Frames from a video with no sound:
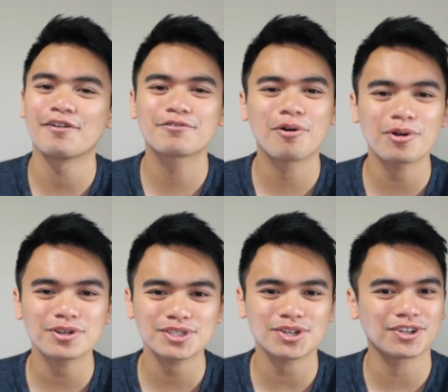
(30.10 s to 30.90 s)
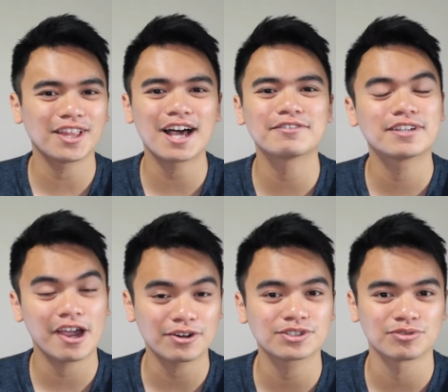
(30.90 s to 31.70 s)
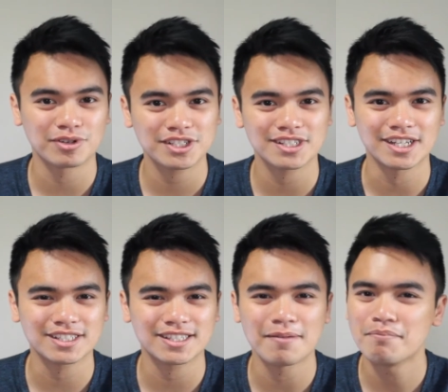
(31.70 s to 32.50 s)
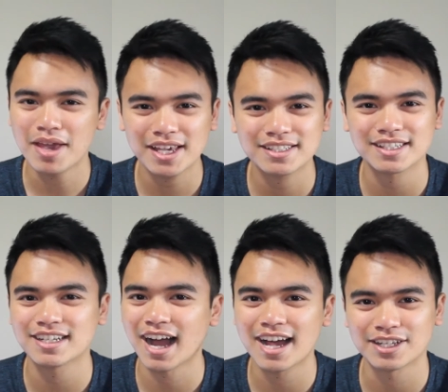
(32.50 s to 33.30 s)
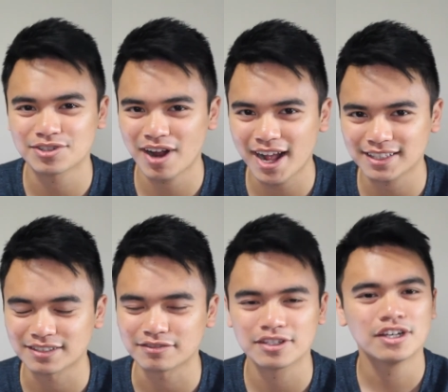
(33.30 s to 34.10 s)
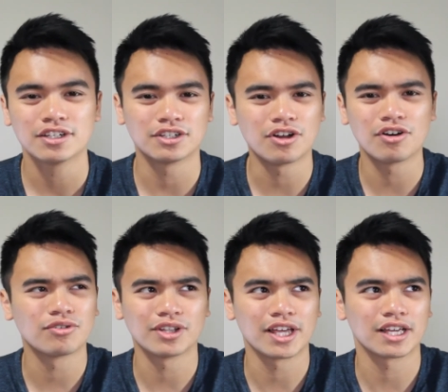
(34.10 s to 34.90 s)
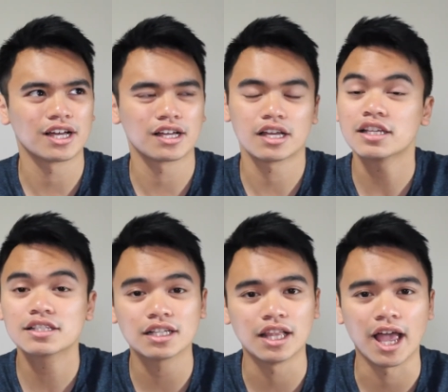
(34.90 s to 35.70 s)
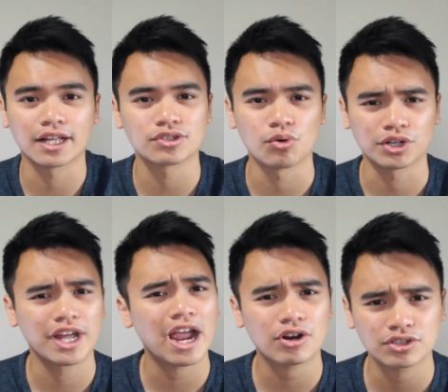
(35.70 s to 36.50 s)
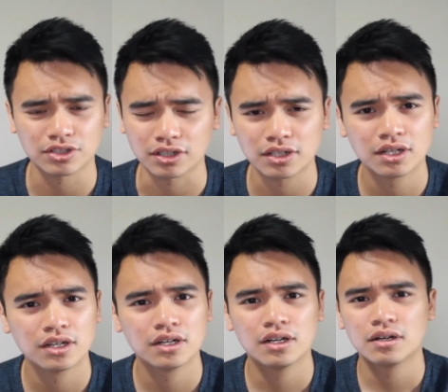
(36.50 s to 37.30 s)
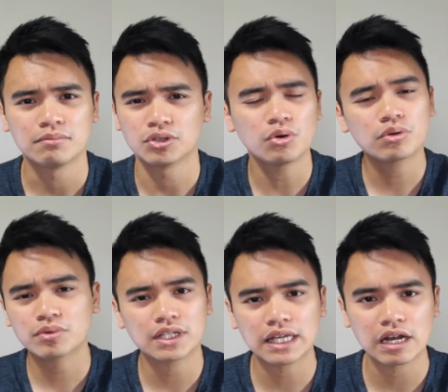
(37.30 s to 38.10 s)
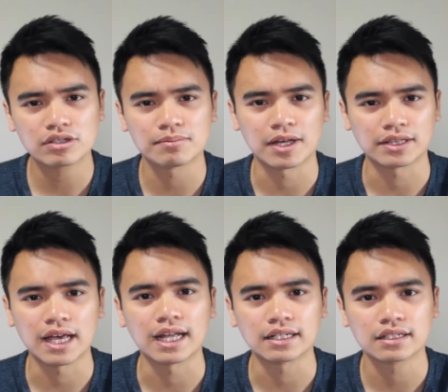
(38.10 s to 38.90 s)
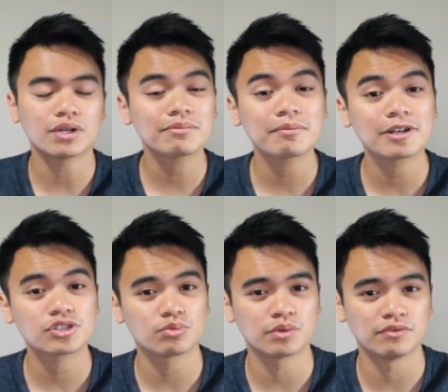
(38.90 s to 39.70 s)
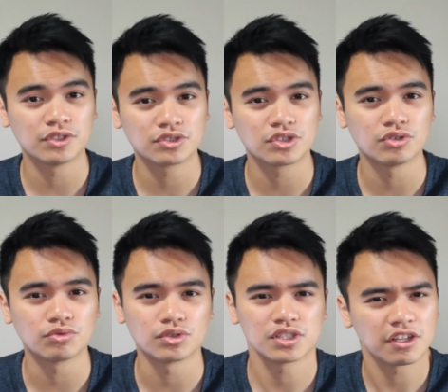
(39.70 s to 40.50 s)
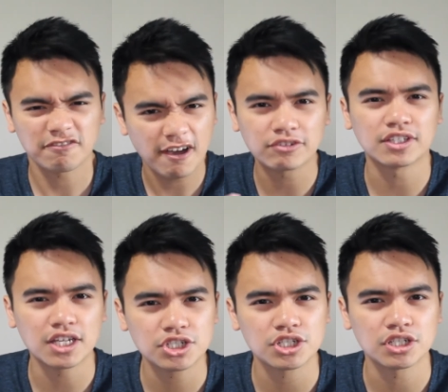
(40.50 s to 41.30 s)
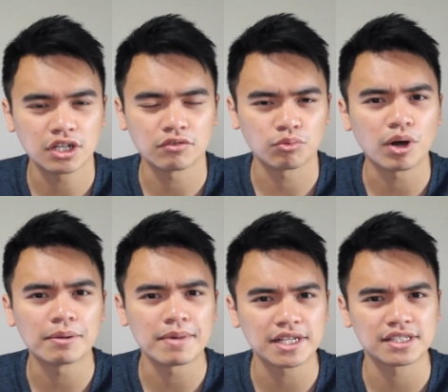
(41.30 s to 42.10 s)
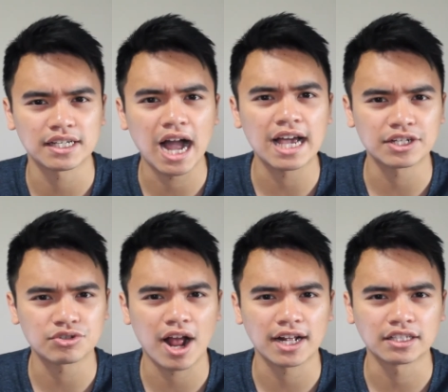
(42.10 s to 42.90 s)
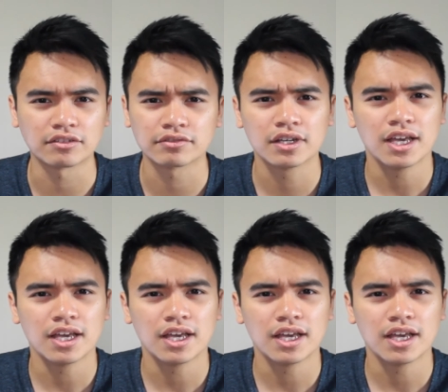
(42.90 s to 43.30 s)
Of course, there are a lot of characteristics that makes a guy attractive, you know, like intellect or character. But no one really cares about that. What I'm about to reveal to you is the foundation of what makes a guy attractive,